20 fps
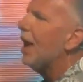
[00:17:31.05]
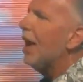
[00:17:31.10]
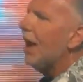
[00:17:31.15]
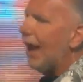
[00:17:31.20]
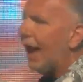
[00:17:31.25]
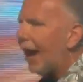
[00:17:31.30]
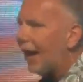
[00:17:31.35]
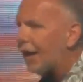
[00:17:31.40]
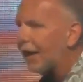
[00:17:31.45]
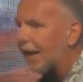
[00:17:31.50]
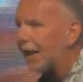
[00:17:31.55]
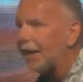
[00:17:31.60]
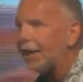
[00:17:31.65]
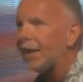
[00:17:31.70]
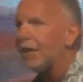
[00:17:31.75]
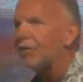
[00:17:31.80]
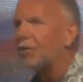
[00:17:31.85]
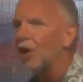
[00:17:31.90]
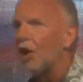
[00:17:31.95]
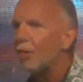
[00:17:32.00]
And, and,
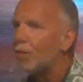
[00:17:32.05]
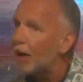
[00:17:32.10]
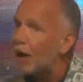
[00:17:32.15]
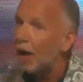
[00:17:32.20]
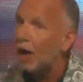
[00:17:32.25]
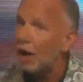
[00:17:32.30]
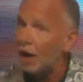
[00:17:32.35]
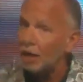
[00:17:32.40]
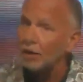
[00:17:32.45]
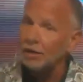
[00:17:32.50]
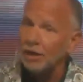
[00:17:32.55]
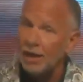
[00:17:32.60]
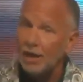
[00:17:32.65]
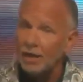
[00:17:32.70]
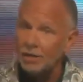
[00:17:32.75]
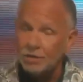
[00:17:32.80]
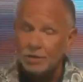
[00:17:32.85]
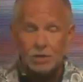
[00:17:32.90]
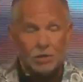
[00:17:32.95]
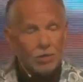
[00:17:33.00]
and so, uh,
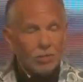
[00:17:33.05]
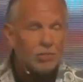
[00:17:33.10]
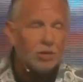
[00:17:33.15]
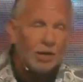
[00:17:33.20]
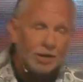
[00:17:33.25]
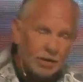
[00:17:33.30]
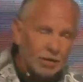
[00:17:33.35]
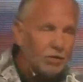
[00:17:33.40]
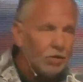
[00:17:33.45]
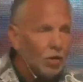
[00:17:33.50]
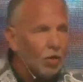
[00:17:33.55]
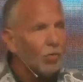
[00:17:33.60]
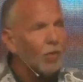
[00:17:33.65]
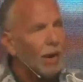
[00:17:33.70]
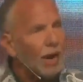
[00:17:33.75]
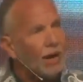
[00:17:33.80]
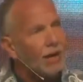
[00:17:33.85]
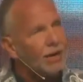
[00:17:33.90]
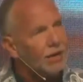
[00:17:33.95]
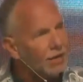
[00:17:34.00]
unless you didn't do
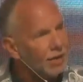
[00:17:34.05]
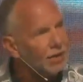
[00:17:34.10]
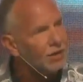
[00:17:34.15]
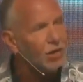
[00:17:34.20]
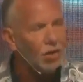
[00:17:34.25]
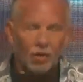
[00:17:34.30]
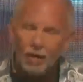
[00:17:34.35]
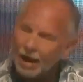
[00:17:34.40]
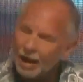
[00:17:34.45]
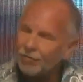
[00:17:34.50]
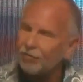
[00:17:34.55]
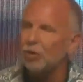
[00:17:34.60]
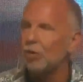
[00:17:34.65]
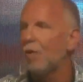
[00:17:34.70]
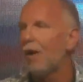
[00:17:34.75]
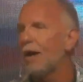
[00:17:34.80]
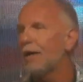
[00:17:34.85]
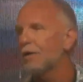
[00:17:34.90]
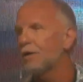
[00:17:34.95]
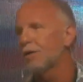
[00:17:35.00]
right, and then you'll have to
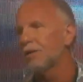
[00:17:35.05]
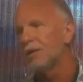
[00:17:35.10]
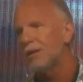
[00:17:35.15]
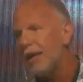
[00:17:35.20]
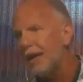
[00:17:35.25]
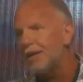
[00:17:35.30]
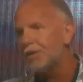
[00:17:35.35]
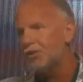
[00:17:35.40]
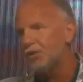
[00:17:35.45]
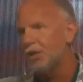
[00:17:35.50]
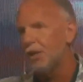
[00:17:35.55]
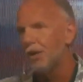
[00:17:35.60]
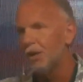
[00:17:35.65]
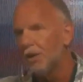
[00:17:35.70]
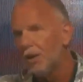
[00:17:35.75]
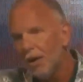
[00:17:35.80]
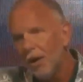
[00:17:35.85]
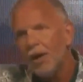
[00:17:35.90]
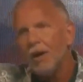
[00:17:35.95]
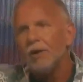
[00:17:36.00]
wait till the next year
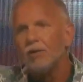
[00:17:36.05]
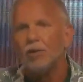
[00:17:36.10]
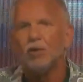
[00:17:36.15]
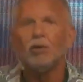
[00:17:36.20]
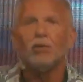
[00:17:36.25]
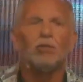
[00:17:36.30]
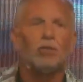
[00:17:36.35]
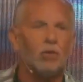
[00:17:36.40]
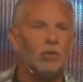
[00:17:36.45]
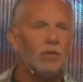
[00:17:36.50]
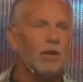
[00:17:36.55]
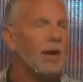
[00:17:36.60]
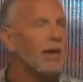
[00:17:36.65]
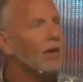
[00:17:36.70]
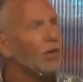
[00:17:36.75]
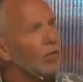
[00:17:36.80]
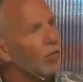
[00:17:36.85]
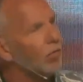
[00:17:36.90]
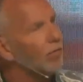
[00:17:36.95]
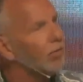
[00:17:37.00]
to, to kind
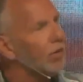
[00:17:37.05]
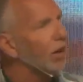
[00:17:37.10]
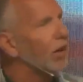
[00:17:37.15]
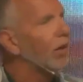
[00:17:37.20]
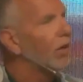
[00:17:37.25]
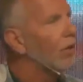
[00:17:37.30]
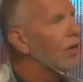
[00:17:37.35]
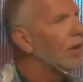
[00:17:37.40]
of, you know,